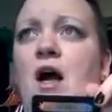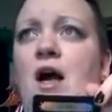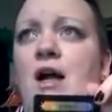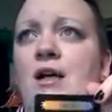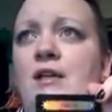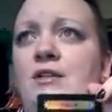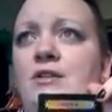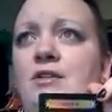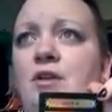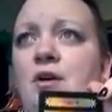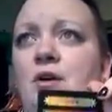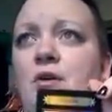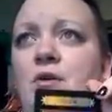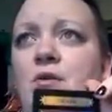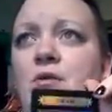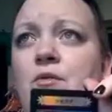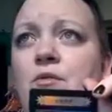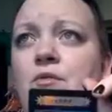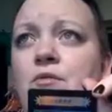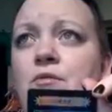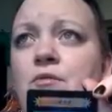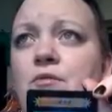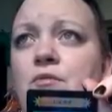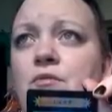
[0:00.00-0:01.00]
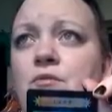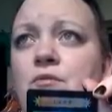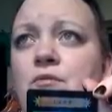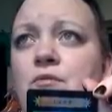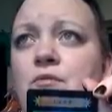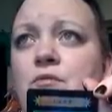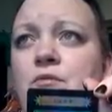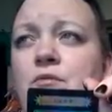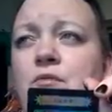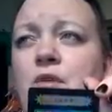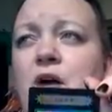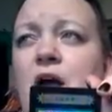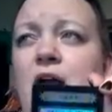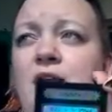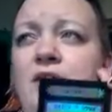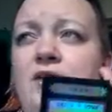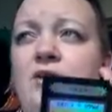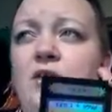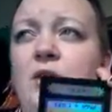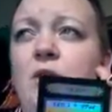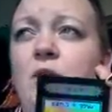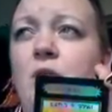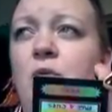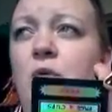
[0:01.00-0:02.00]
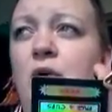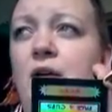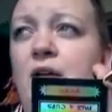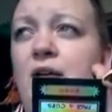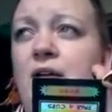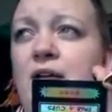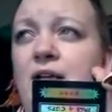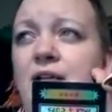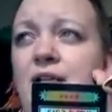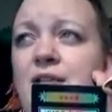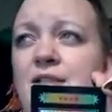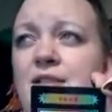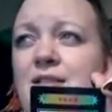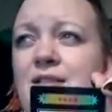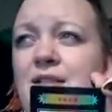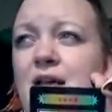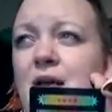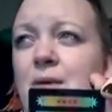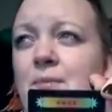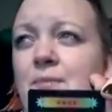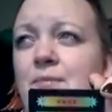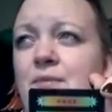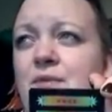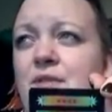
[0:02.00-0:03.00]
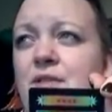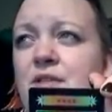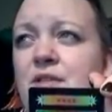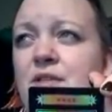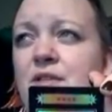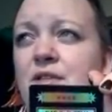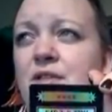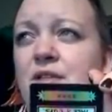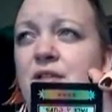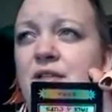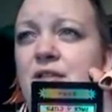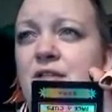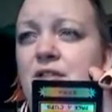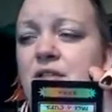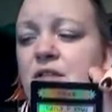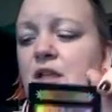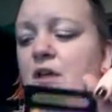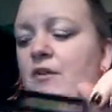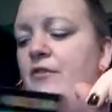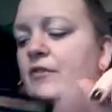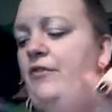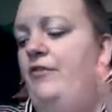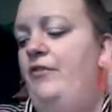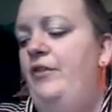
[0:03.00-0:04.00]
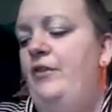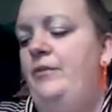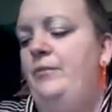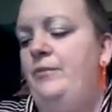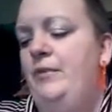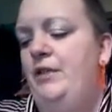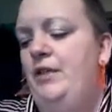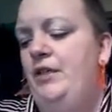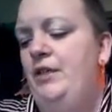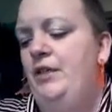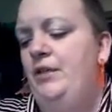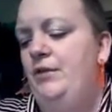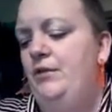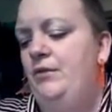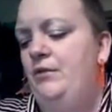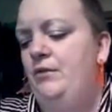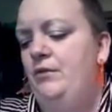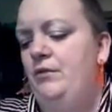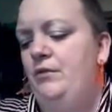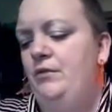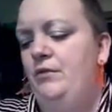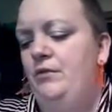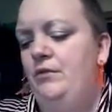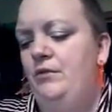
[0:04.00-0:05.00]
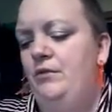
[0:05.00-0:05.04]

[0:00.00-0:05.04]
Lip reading: I don't want to accept this love from you.